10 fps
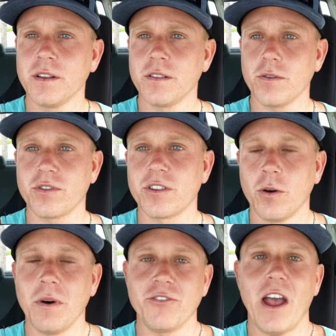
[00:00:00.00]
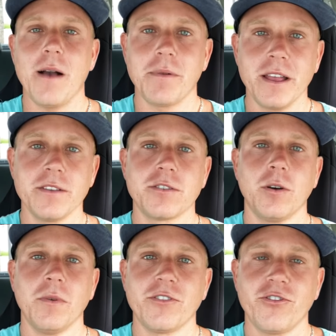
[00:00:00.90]
There's so much happening, so
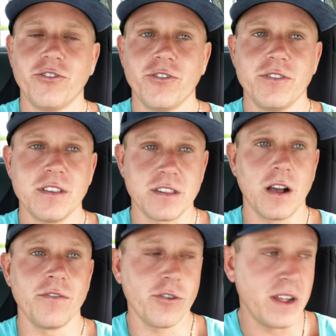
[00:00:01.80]
much discovery